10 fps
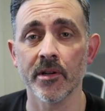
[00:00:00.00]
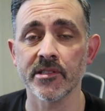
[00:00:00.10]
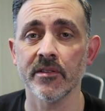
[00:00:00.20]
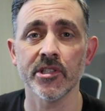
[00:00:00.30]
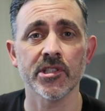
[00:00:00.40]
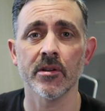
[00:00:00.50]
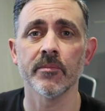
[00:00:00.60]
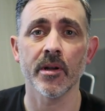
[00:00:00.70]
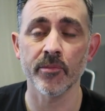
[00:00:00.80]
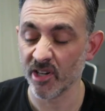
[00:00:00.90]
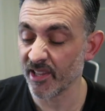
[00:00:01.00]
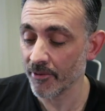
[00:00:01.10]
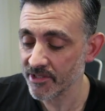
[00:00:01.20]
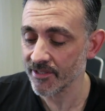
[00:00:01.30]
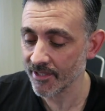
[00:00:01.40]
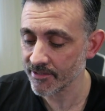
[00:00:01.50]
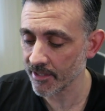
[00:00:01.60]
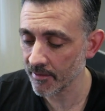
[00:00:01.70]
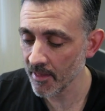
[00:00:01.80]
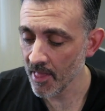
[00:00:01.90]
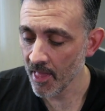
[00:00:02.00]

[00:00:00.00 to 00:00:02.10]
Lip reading: on a TV show, but I'm not going to go into detail.